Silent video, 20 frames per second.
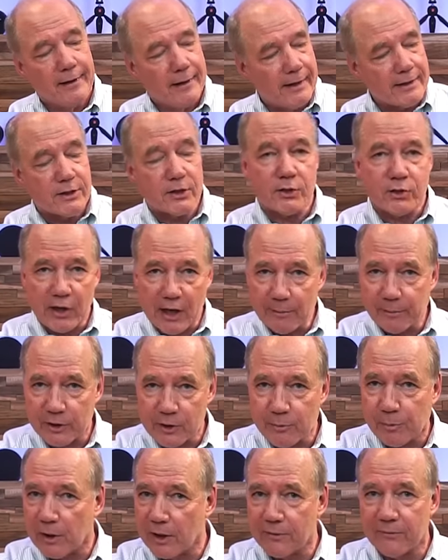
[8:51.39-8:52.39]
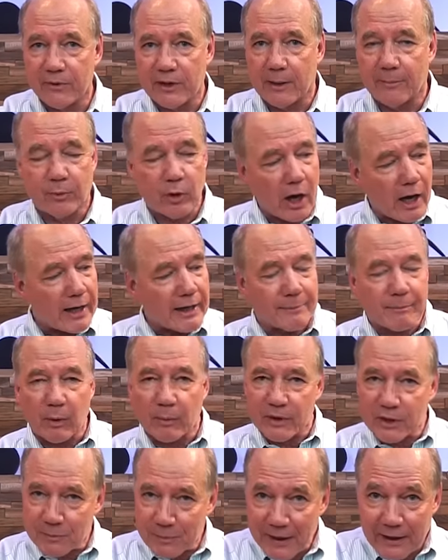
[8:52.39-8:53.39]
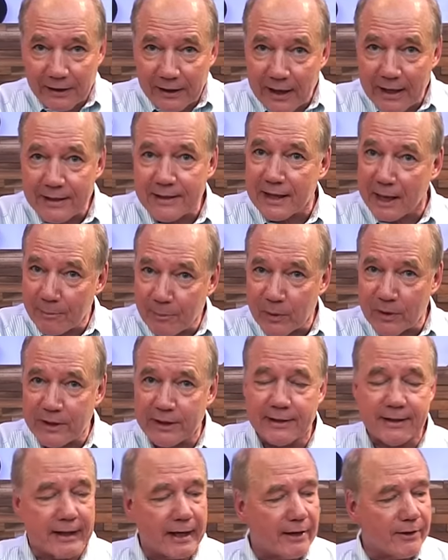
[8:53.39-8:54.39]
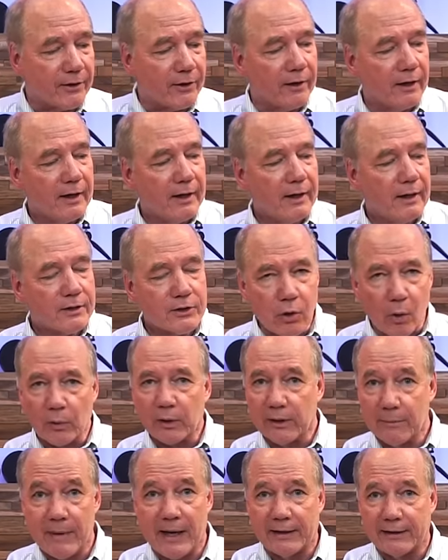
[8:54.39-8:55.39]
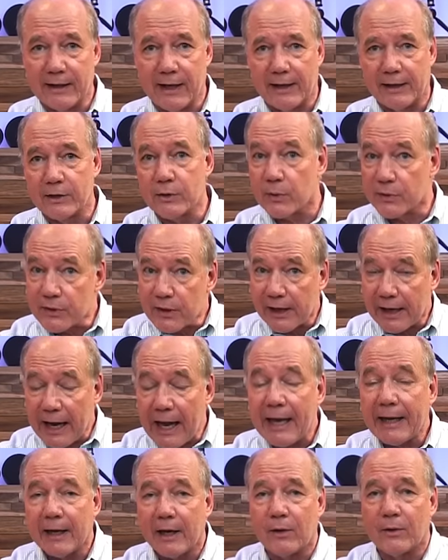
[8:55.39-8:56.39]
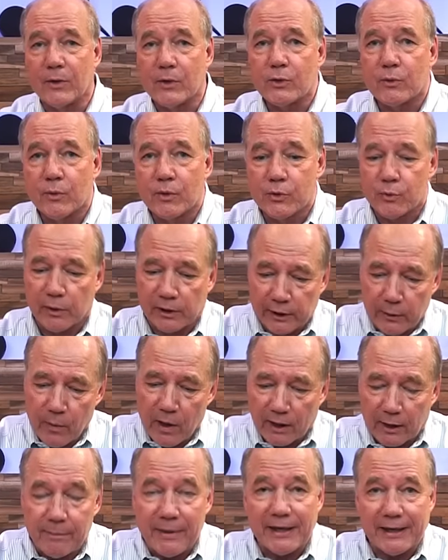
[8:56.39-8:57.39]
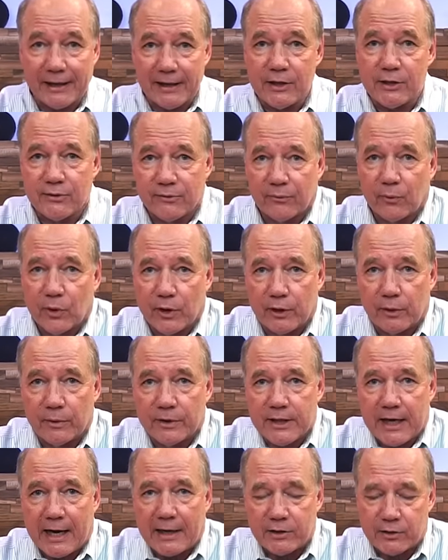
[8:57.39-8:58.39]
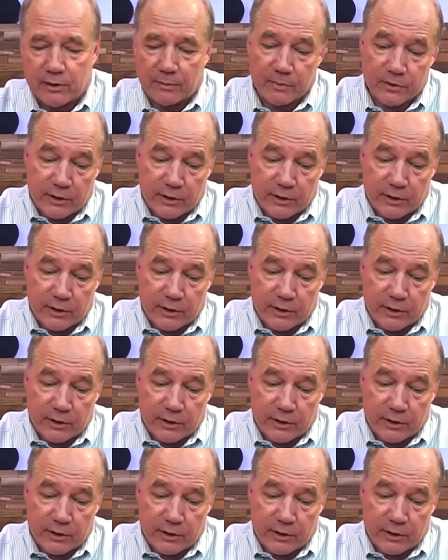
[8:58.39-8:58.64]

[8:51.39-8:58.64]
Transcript: It's a shameless plug for that product, but we spent a lot of time putting it together, totally magnetic, so it's going to hang onto those screws really well and make it easy for you to attach them.